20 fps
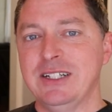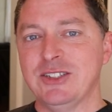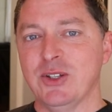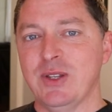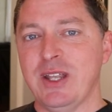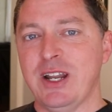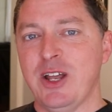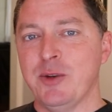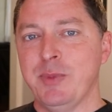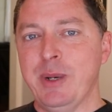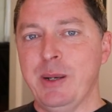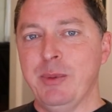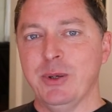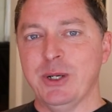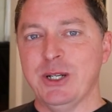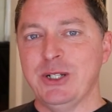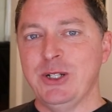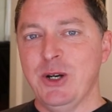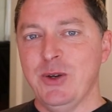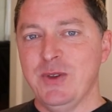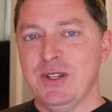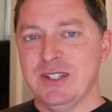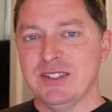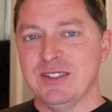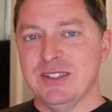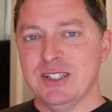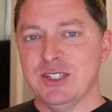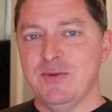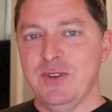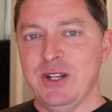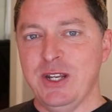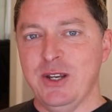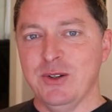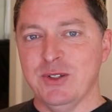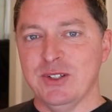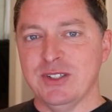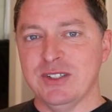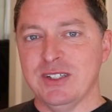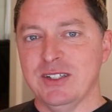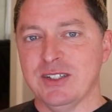so that other people can know this
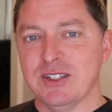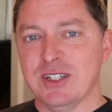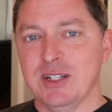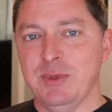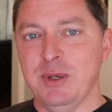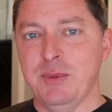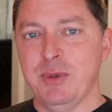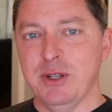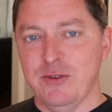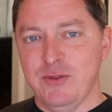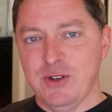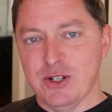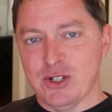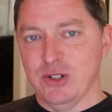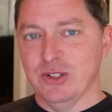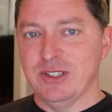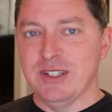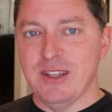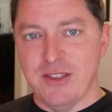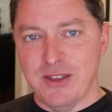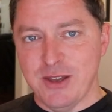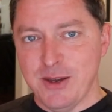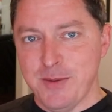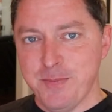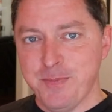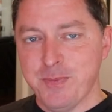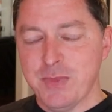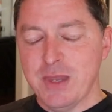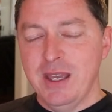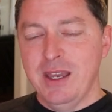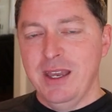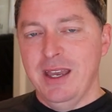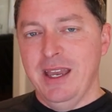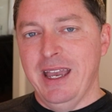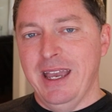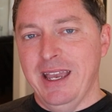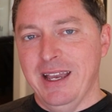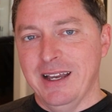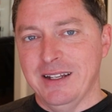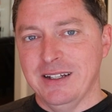video is going to be beneficial to them.
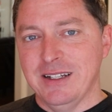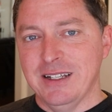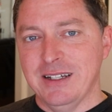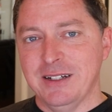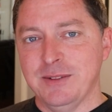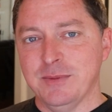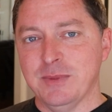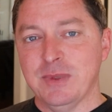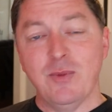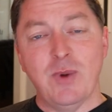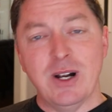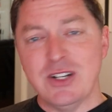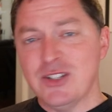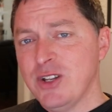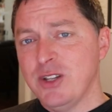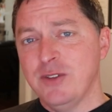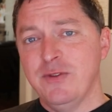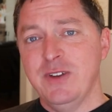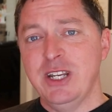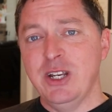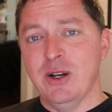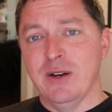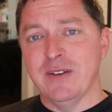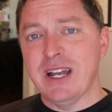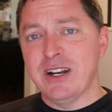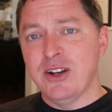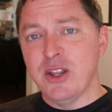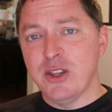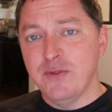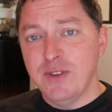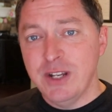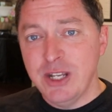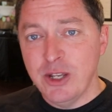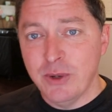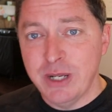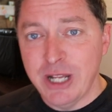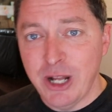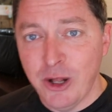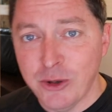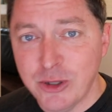And watch another video. I've got another
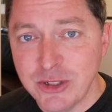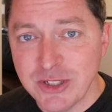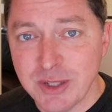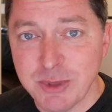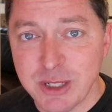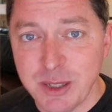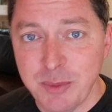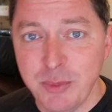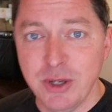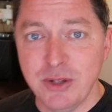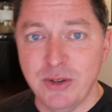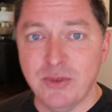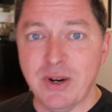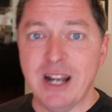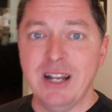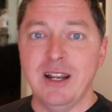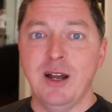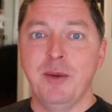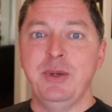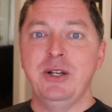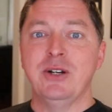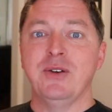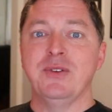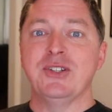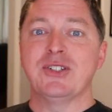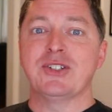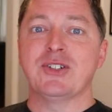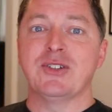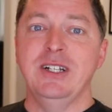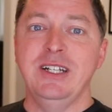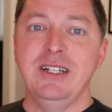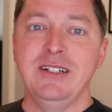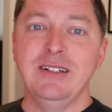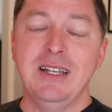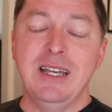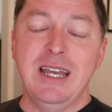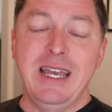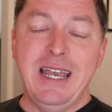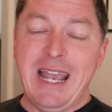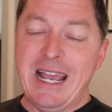video on elders I'm going to put right up here on the
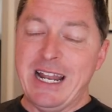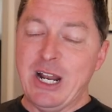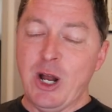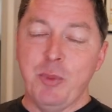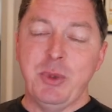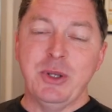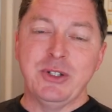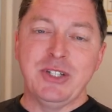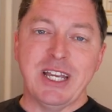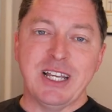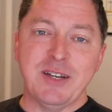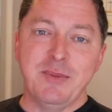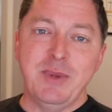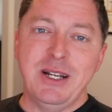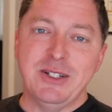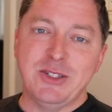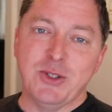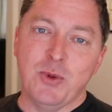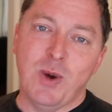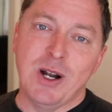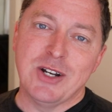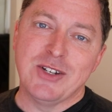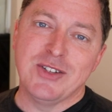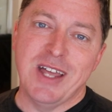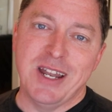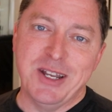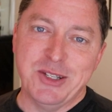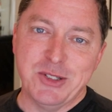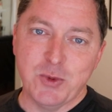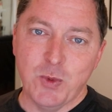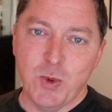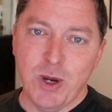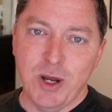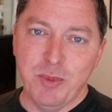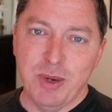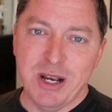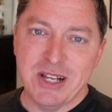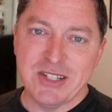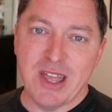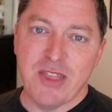screen. And I hope you'll take a minute to watch that as well,
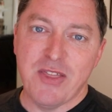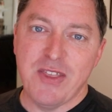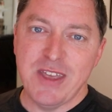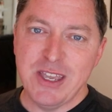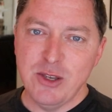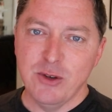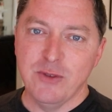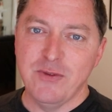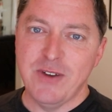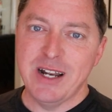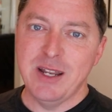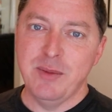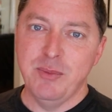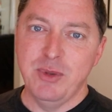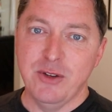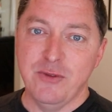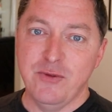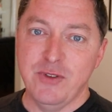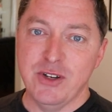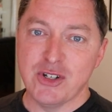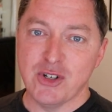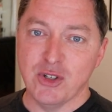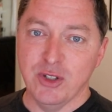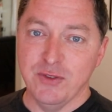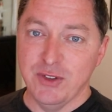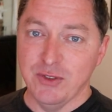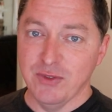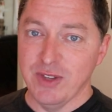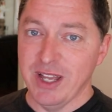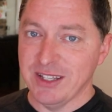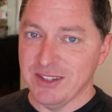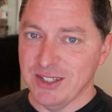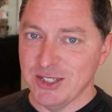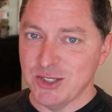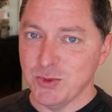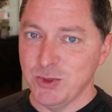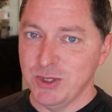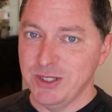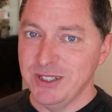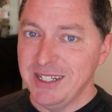because I think you'll find it beneficial if you've liked
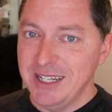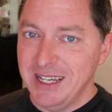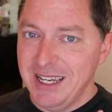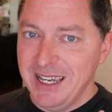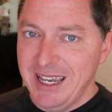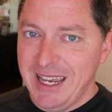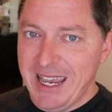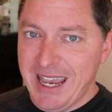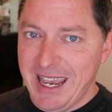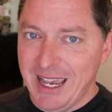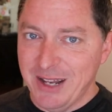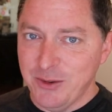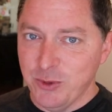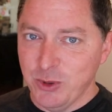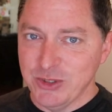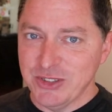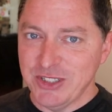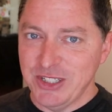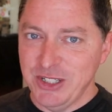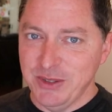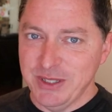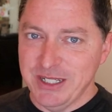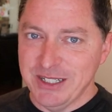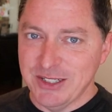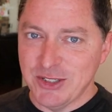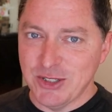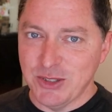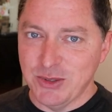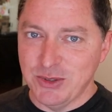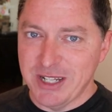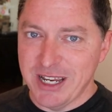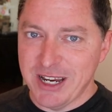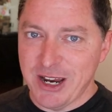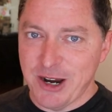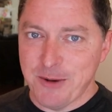this one. And we'll see you again soon. Take